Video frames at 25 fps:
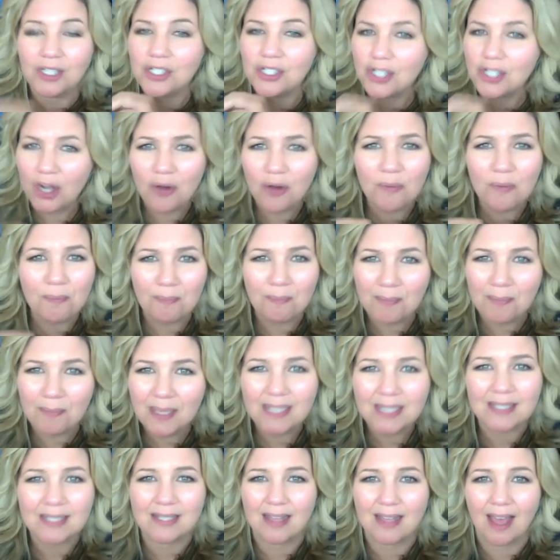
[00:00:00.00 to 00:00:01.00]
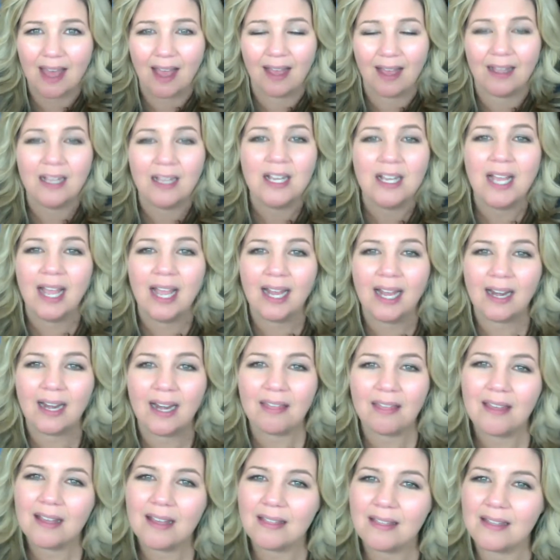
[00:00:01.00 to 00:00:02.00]
Don't miss that. And I
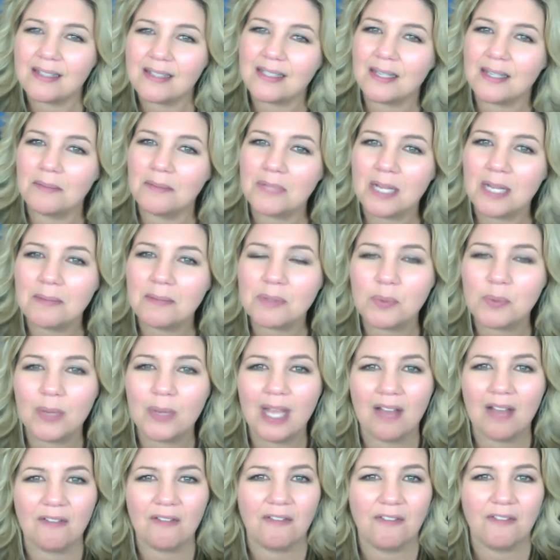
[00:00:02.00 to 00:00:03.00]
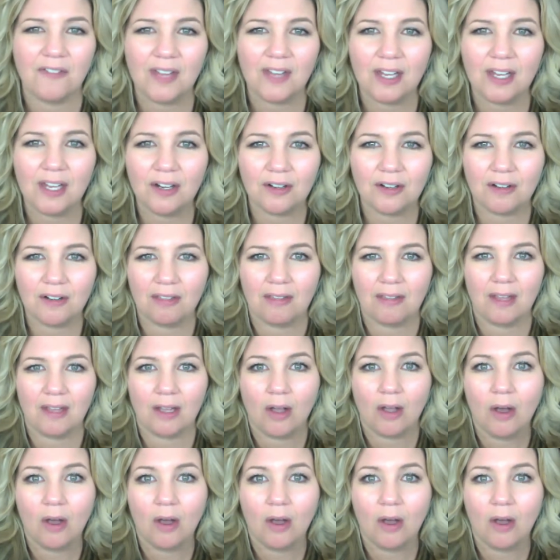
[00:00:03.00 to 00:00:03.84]
think that sometimes we have fear to think,